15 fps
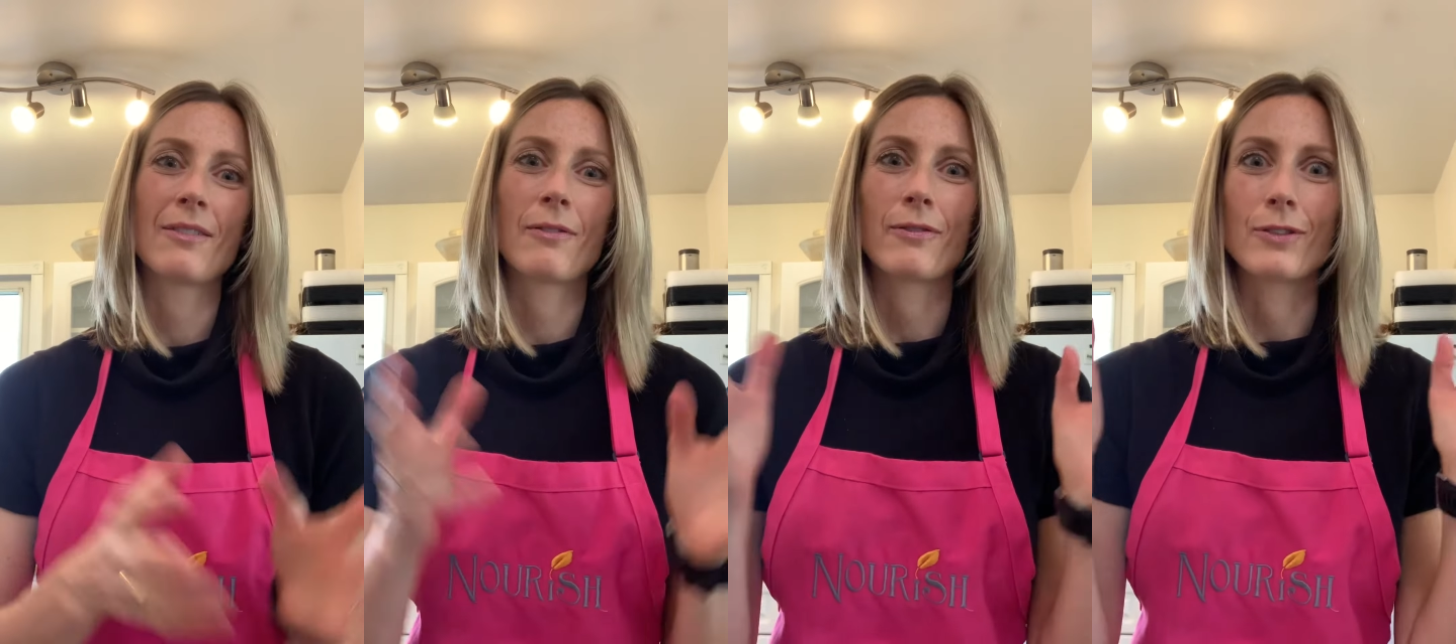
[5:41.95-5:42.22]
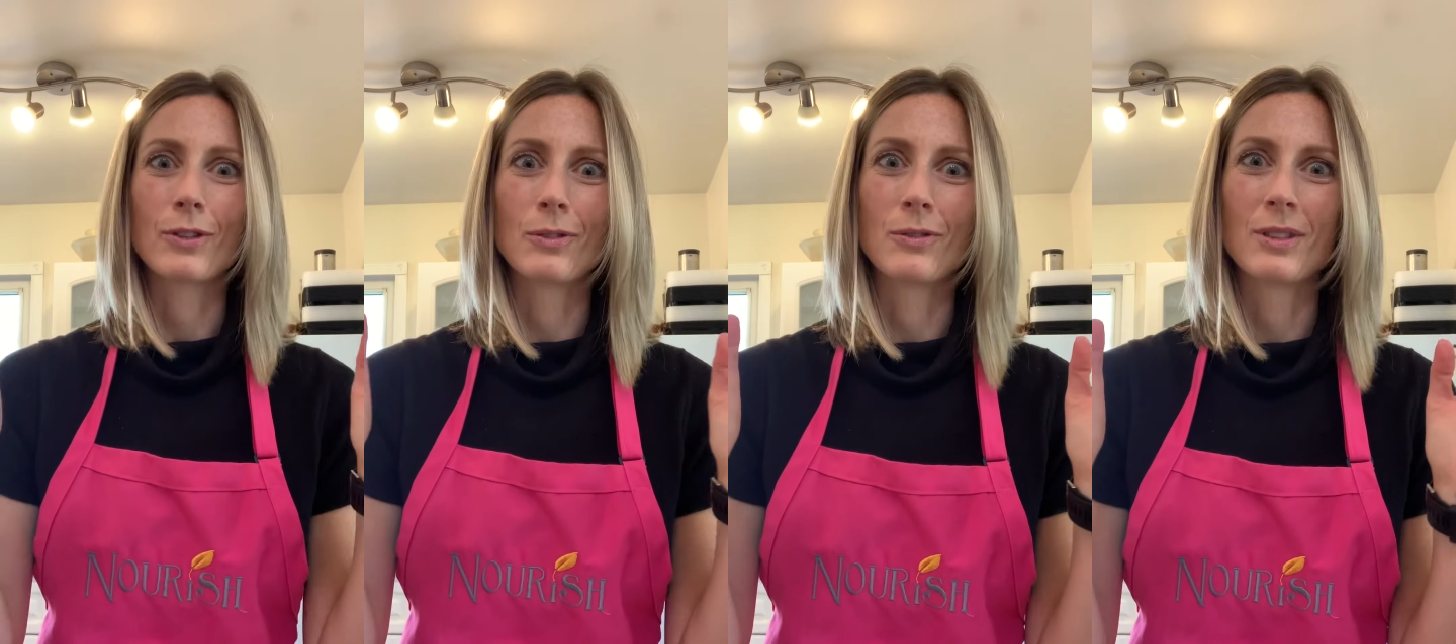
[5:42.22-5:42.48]

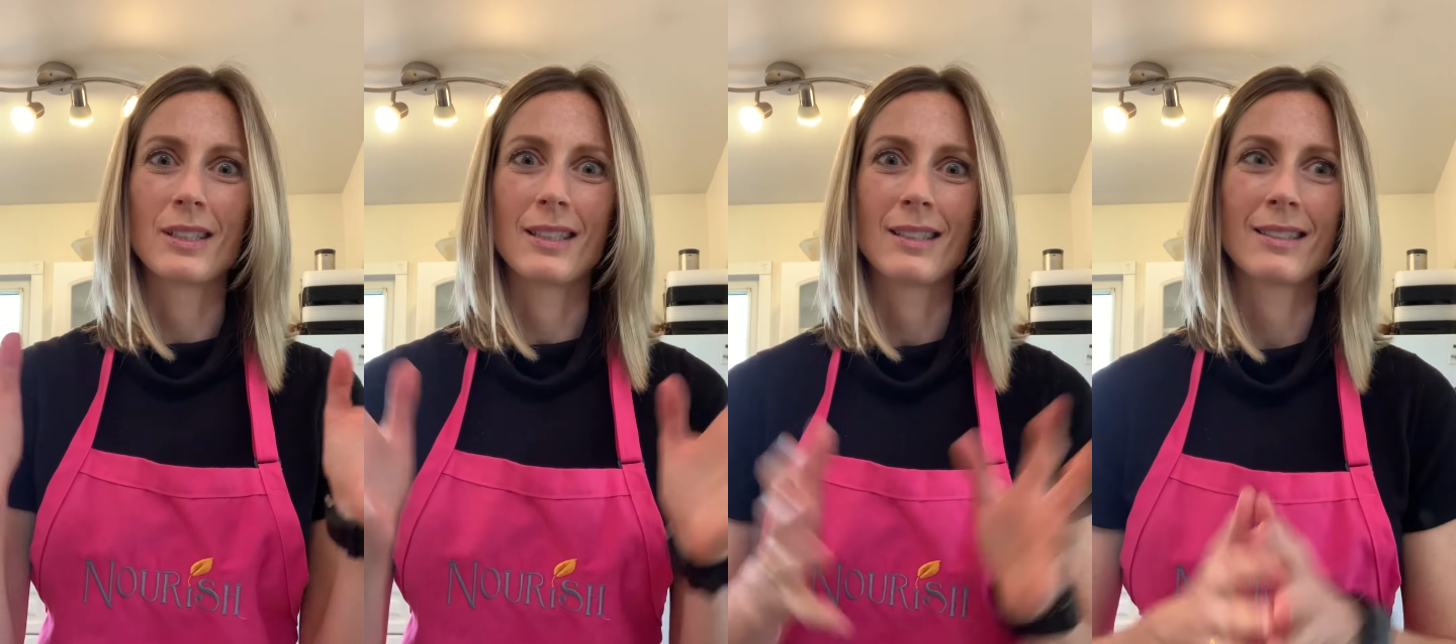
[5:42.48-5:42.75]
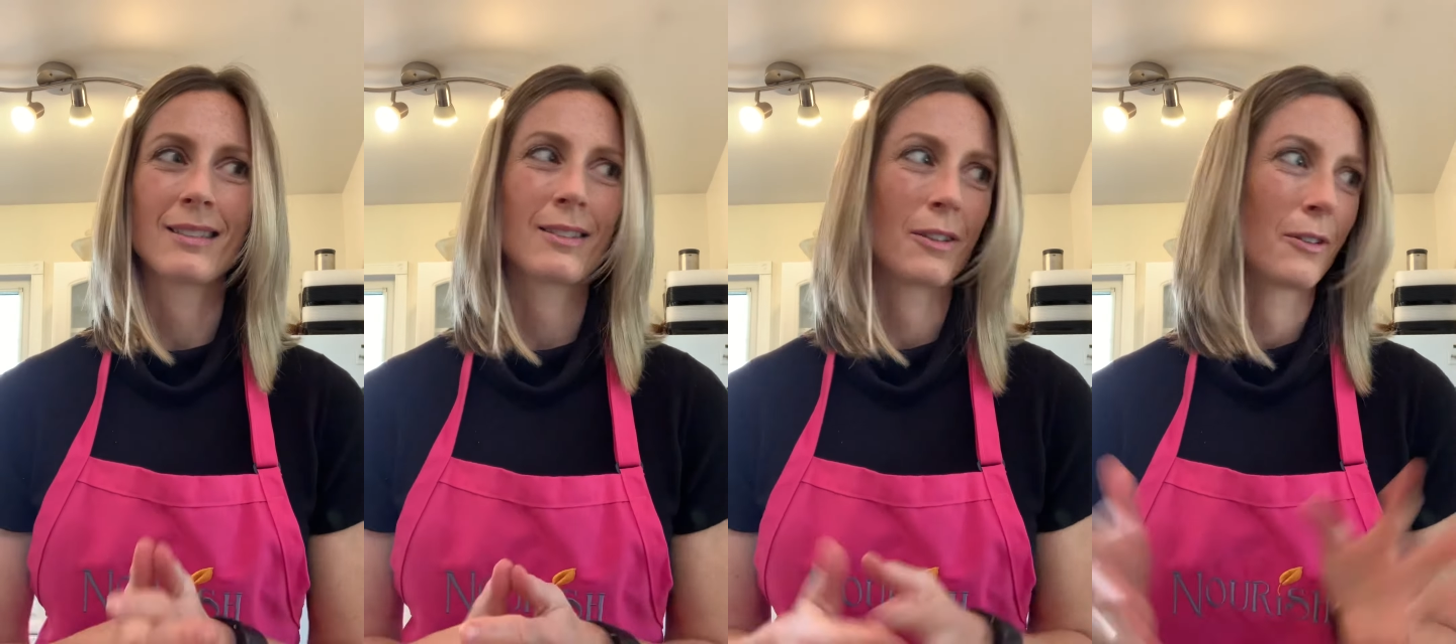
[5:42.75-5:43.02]
flu
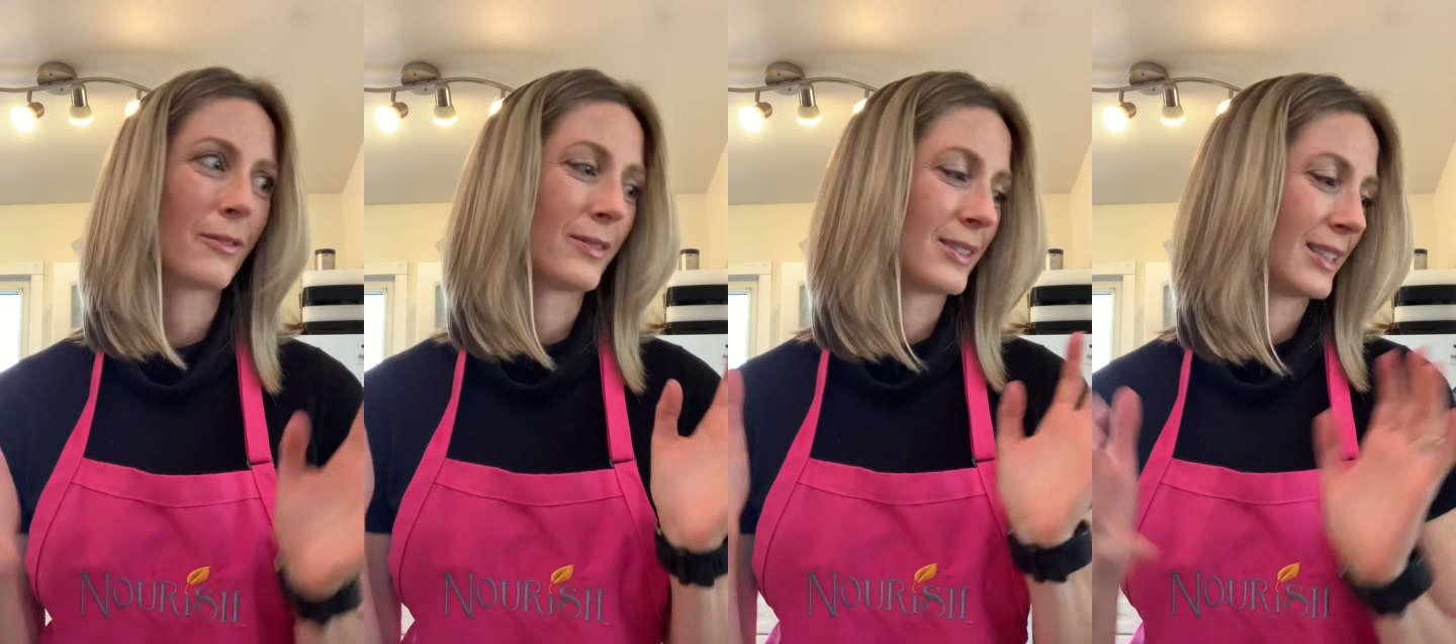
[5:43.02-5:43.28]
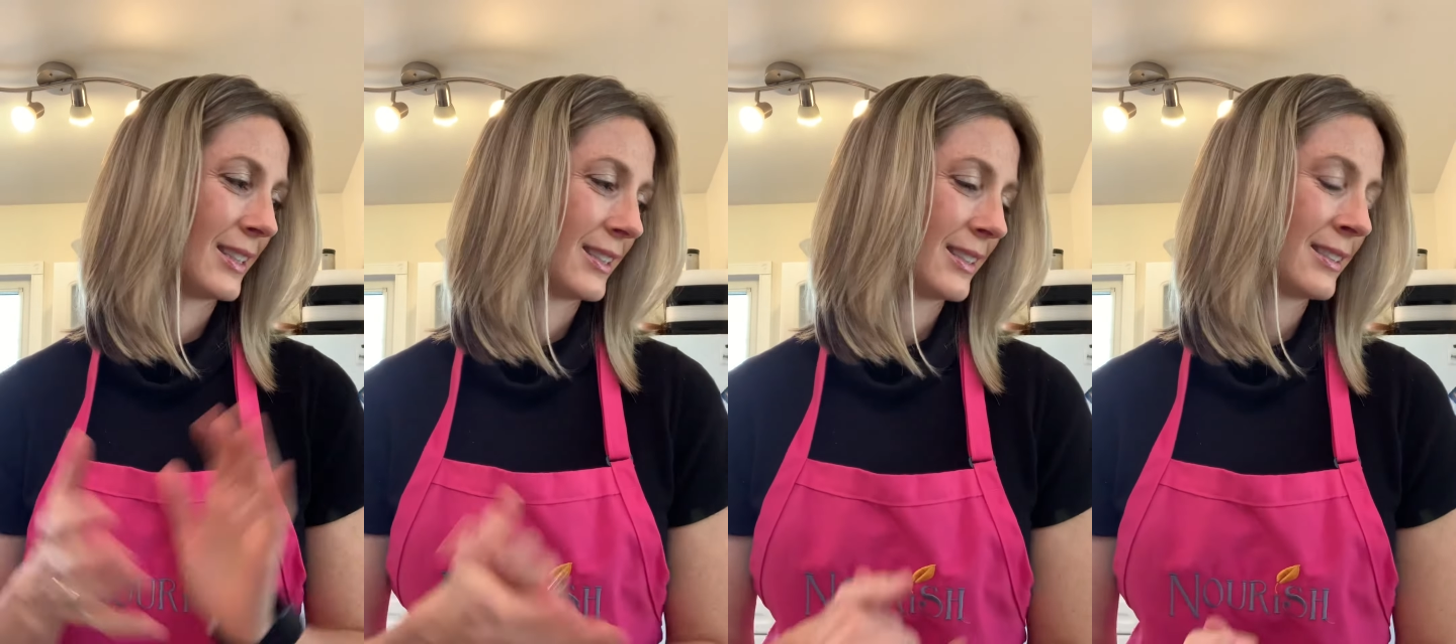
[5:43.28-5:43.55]
season, COVID
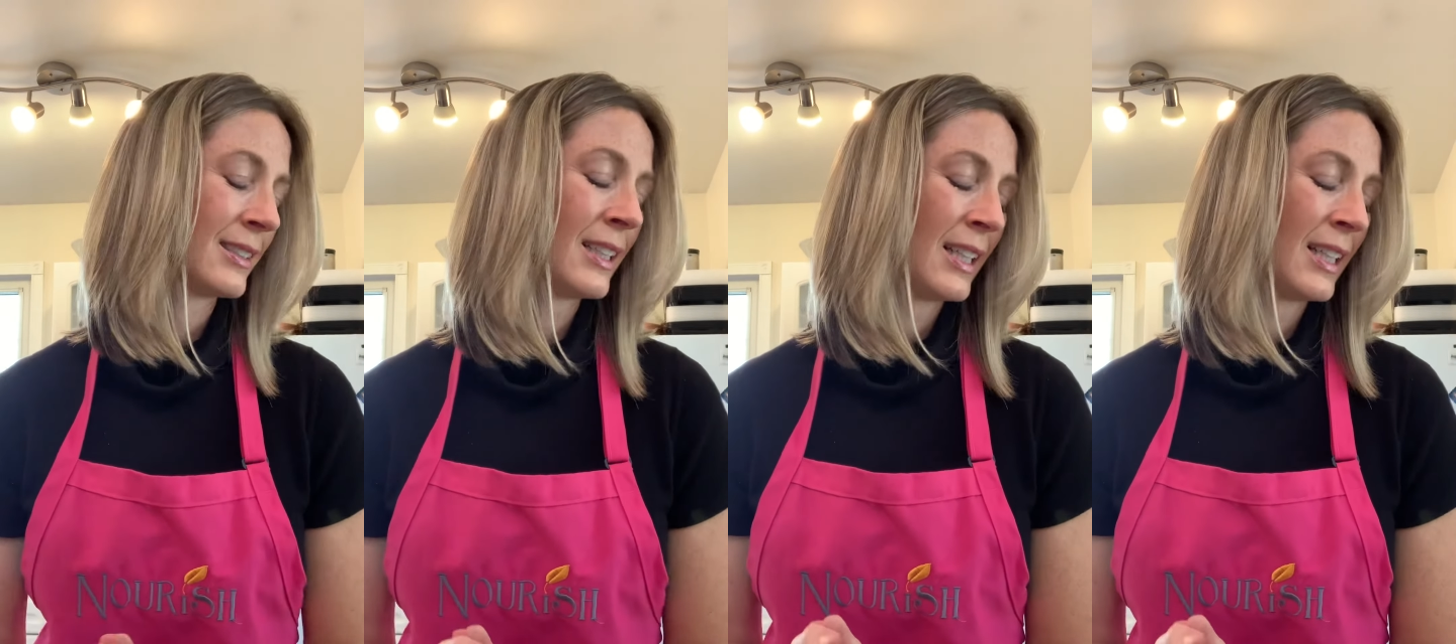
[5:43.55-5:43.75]
season.